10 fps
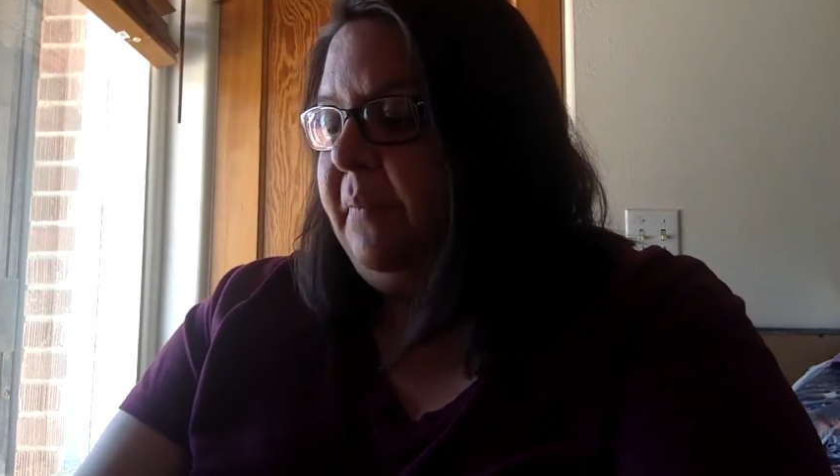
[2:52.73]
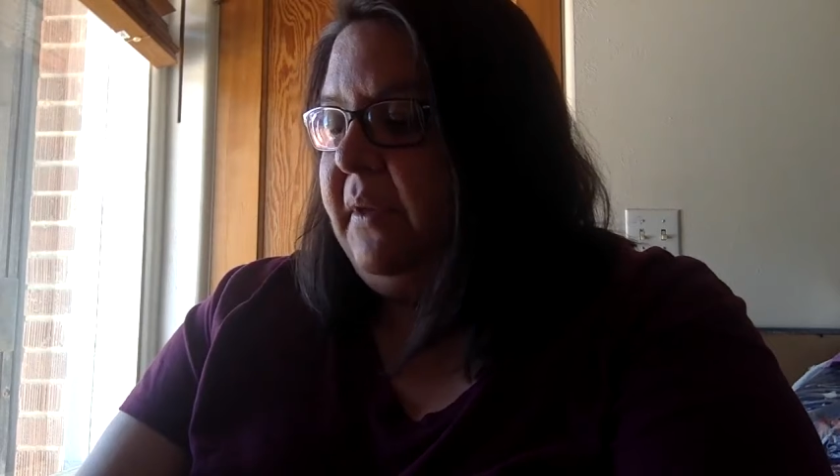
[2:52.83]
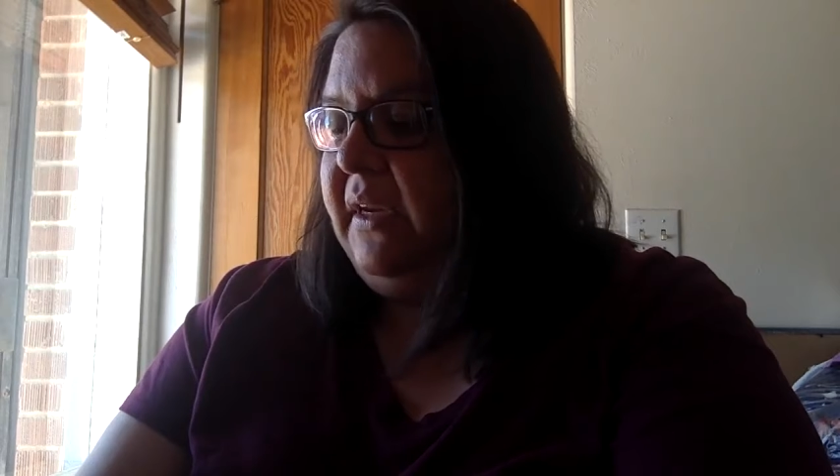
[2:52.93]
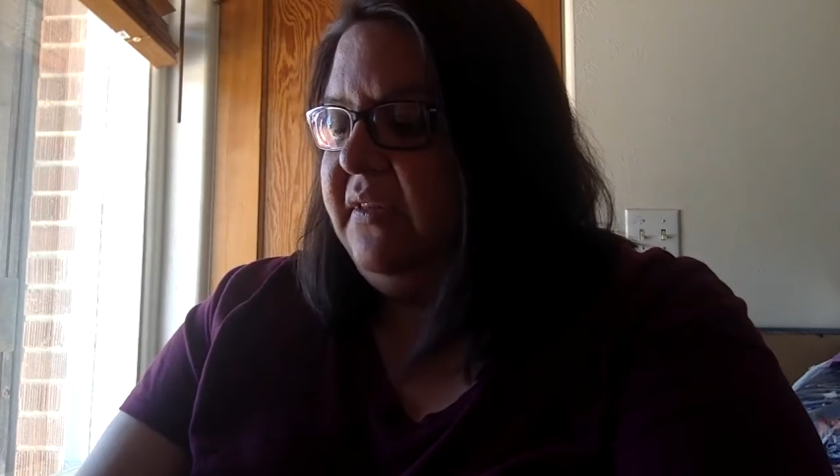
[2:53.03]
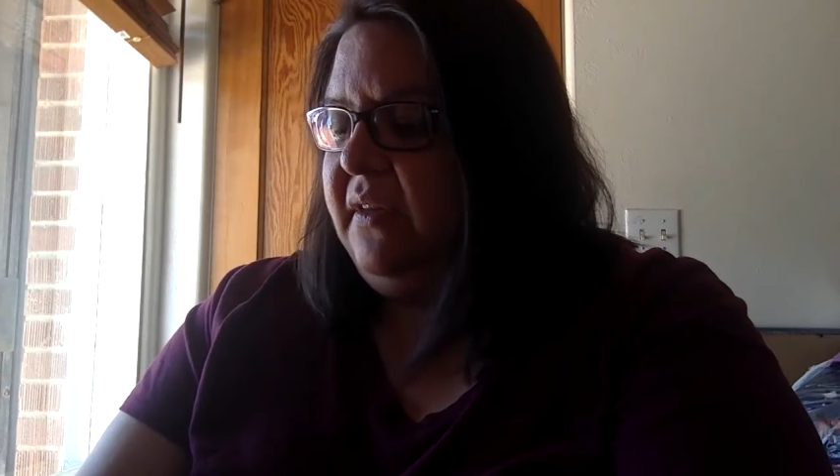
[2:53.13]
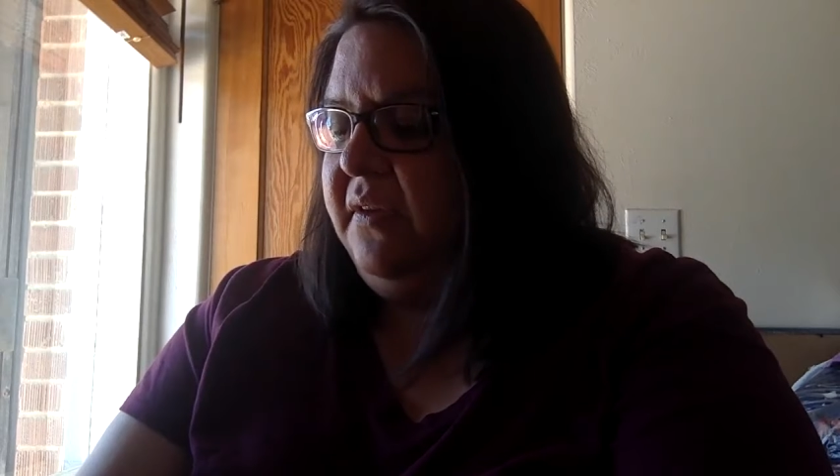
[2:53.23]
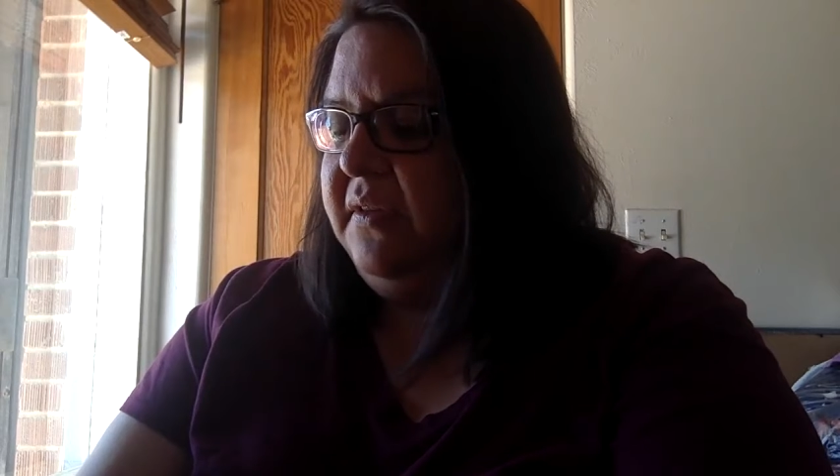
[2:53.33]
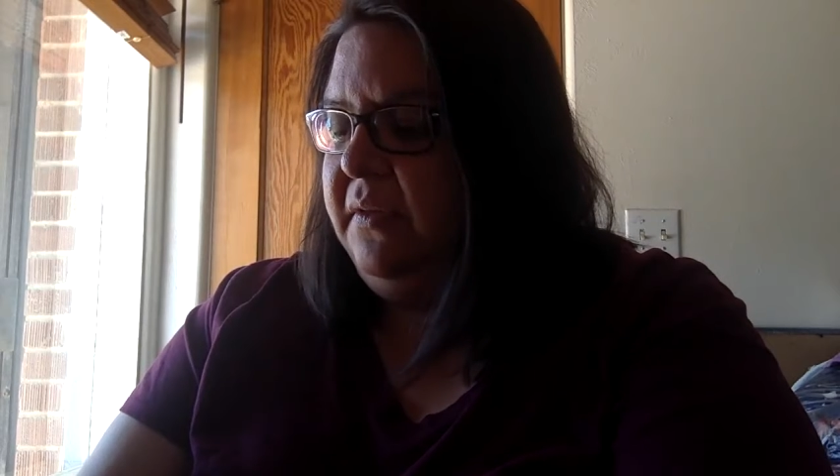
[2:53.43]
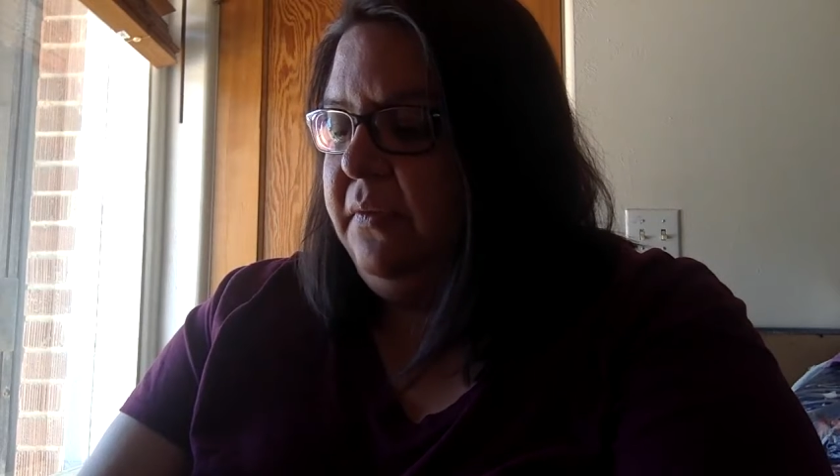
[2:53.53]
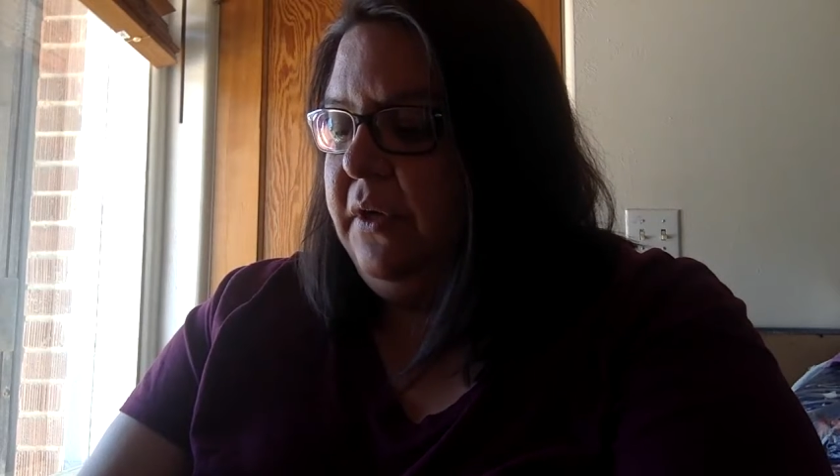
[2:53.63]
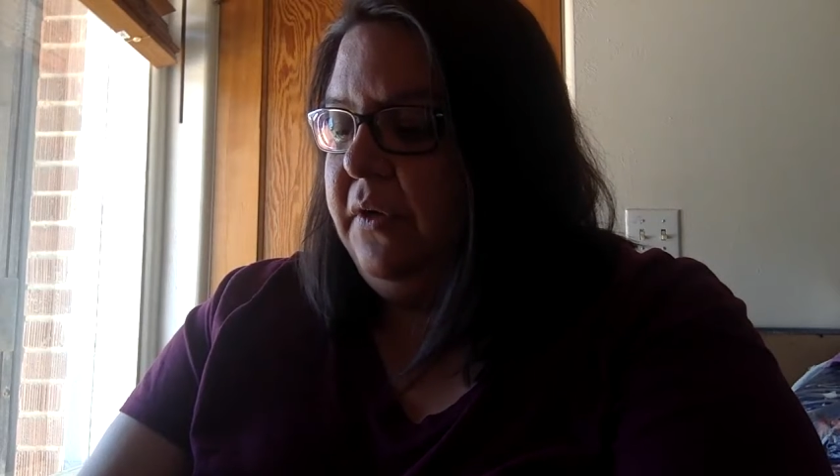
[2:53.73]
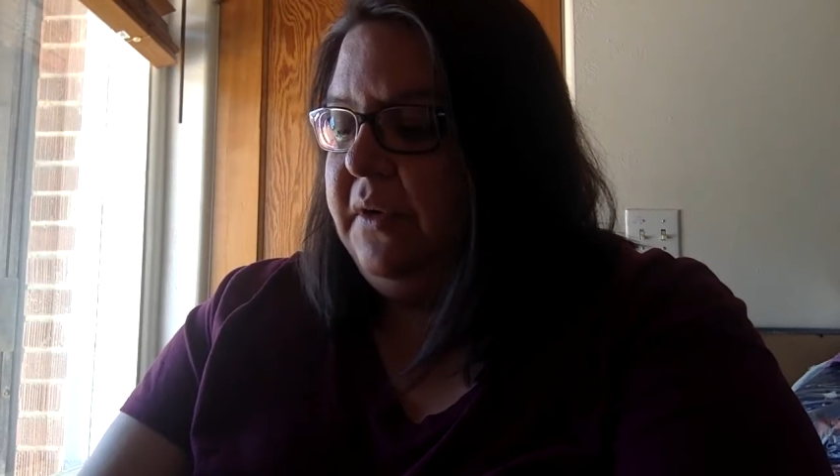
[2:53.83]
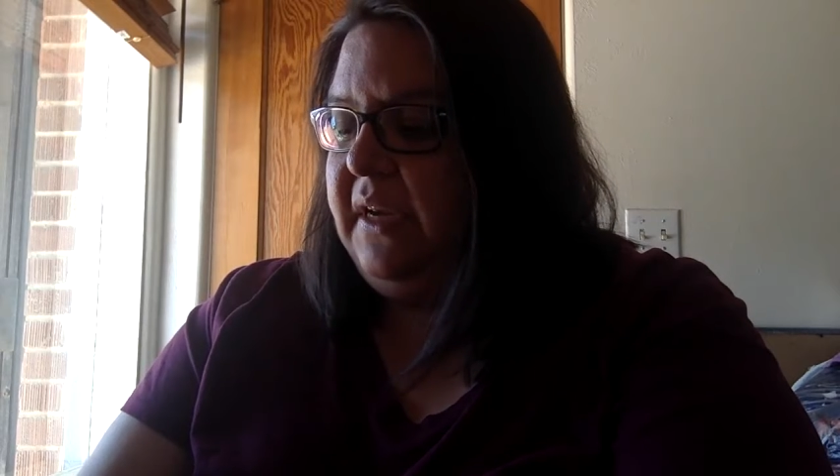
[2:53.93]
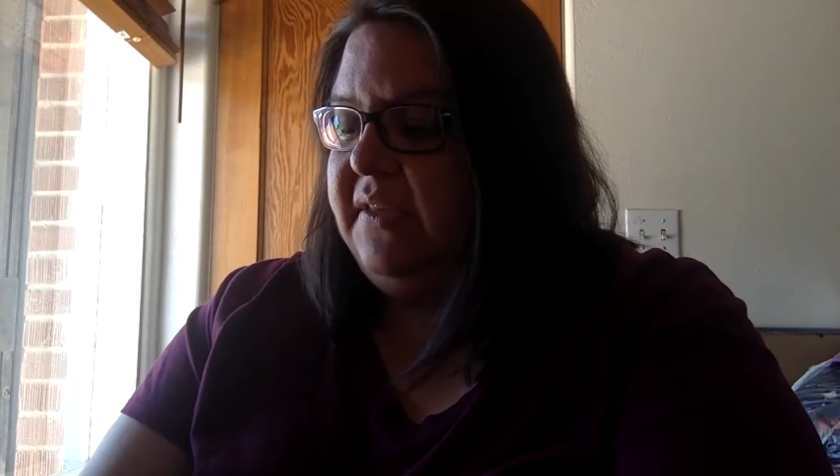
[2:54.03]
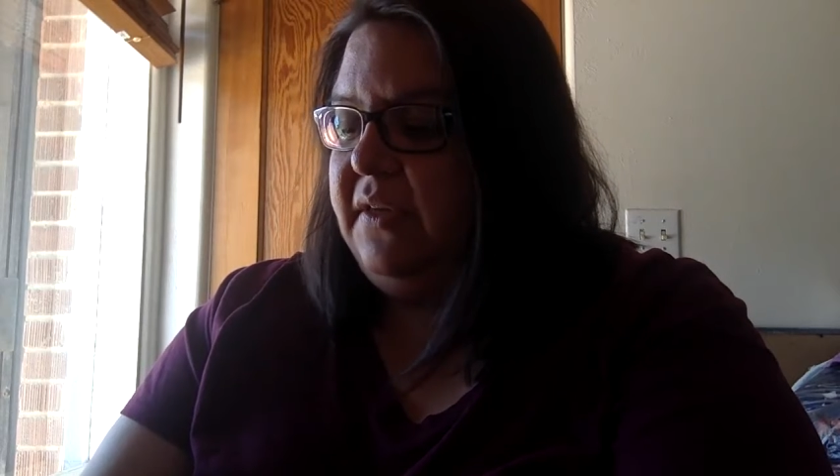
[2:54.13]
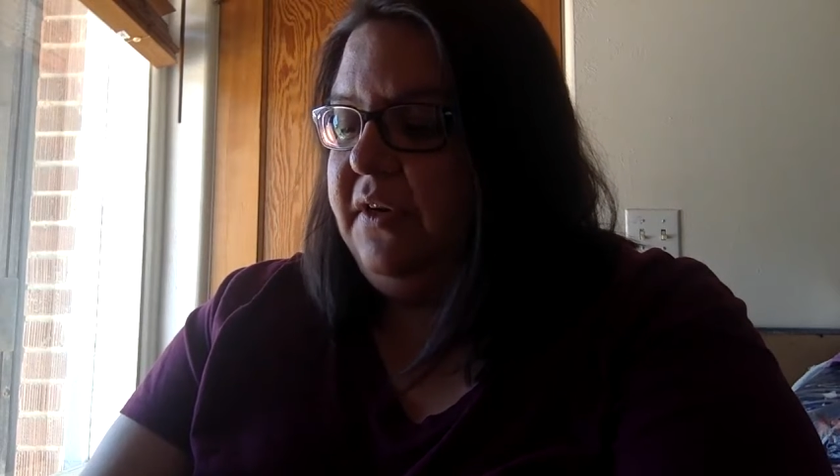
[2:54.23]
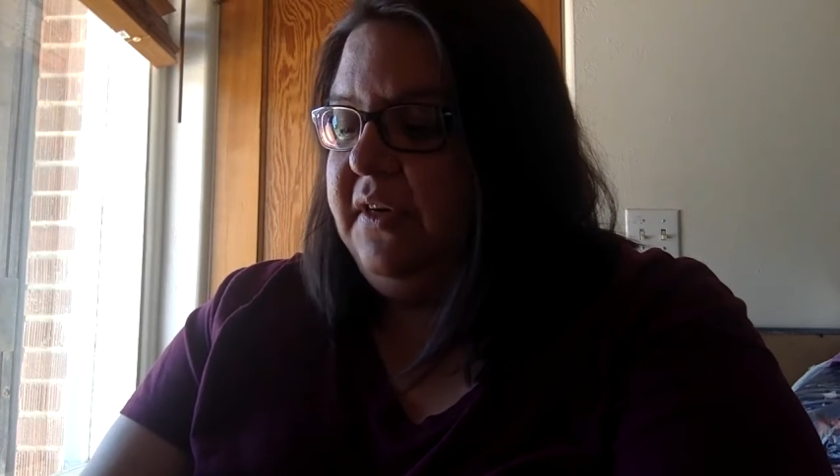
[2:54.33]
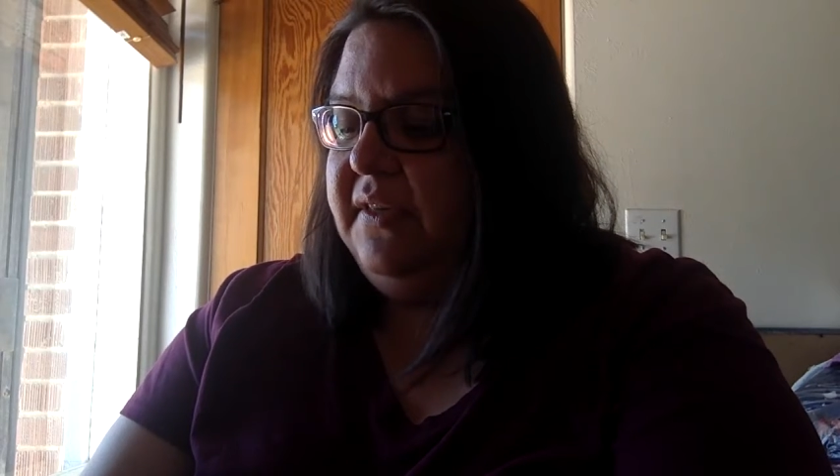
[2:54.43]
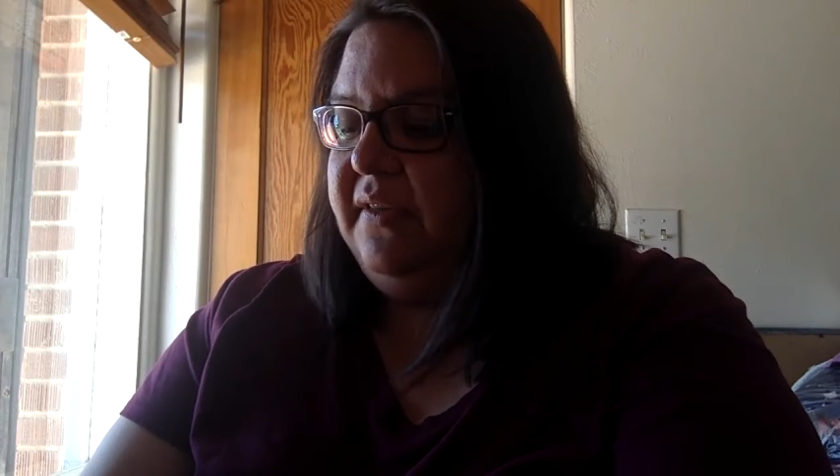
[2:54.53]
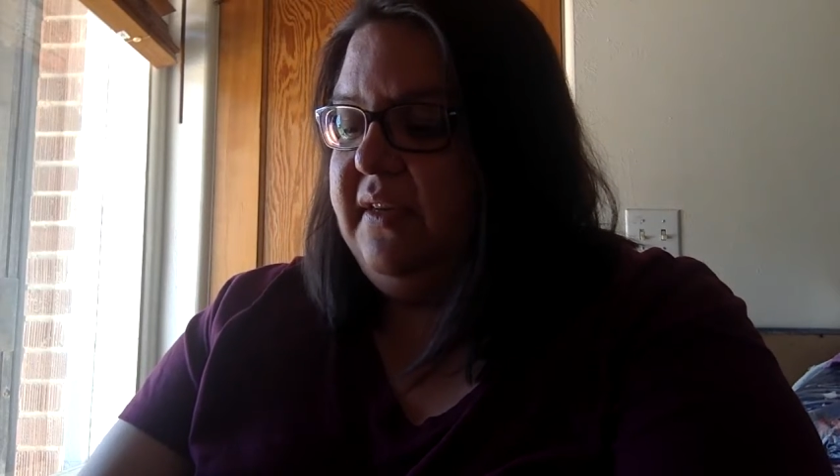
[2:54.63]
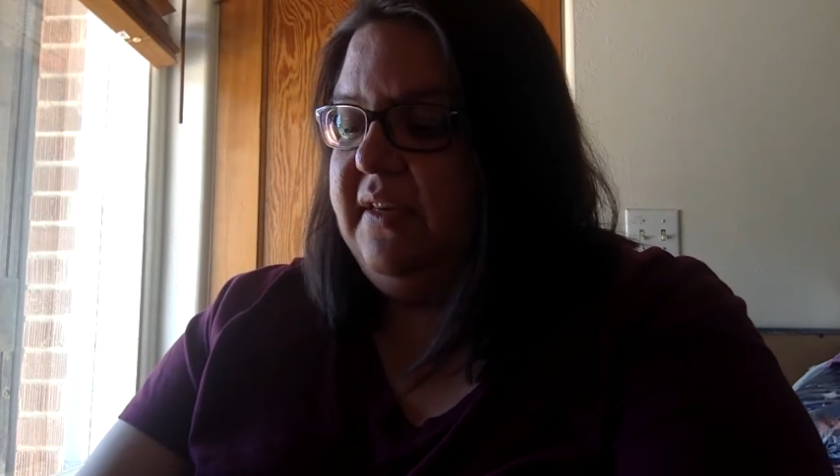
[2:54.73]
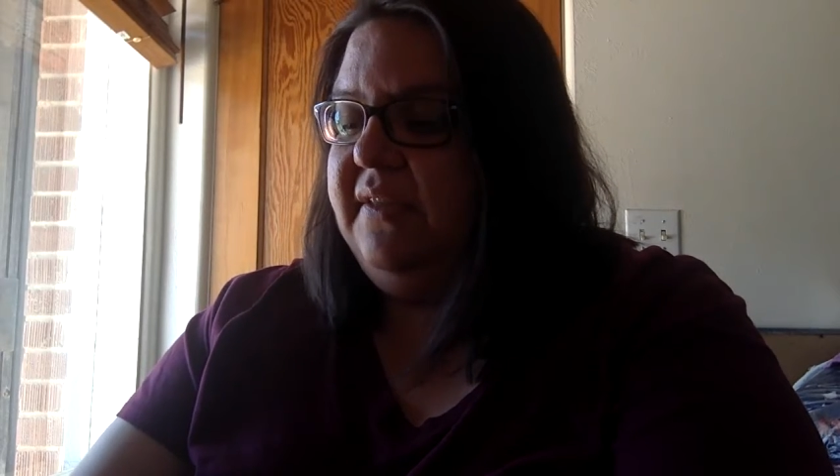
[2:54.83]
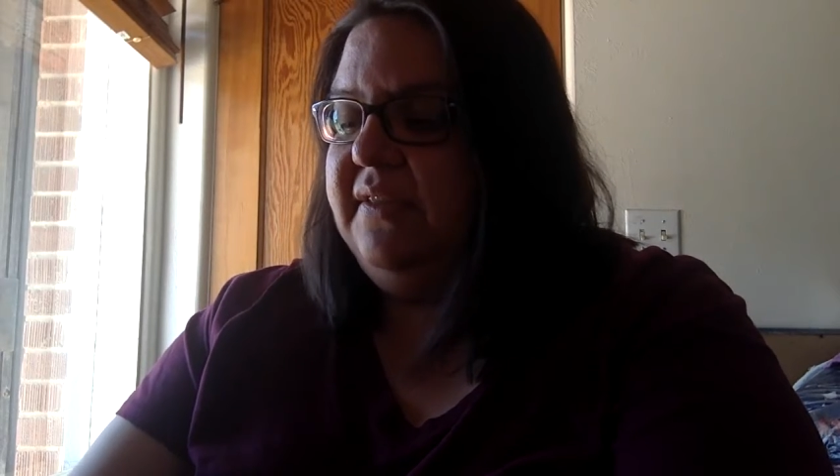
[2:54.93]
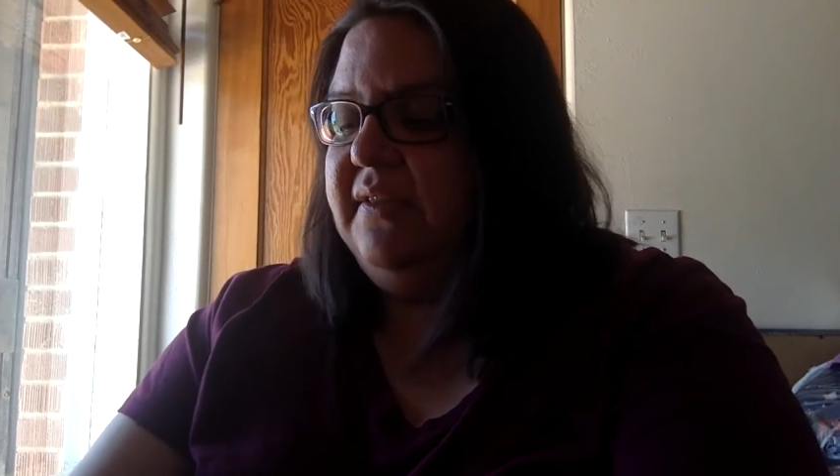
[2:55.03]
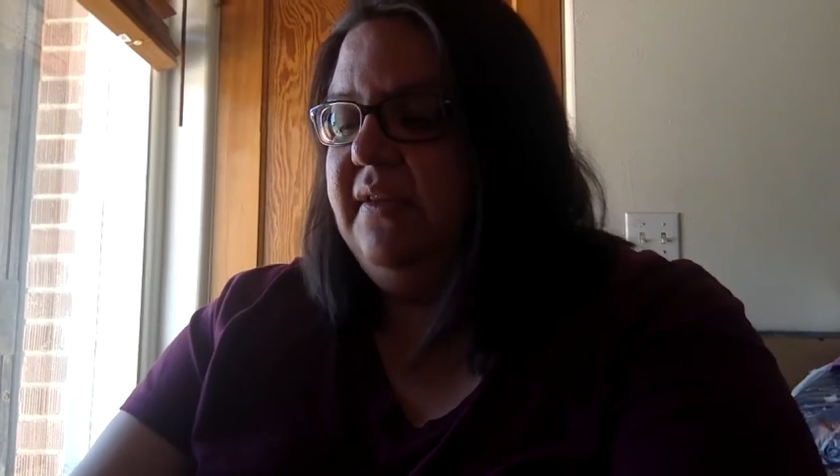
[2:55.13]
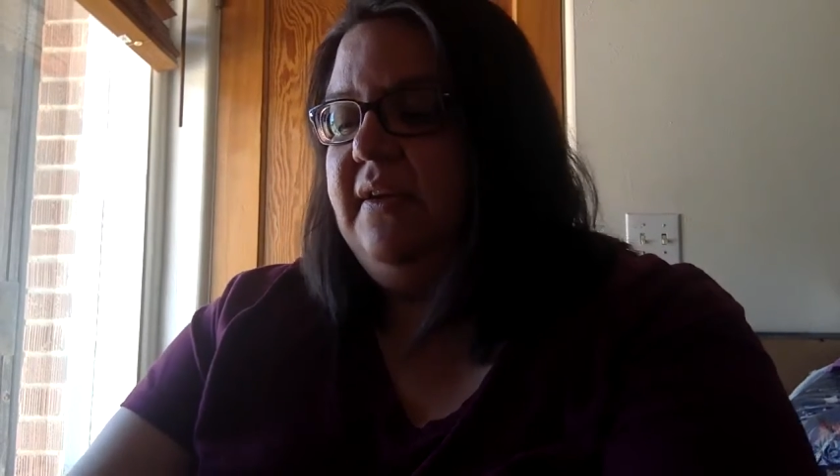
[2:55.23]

But it's also known as a chrysalis,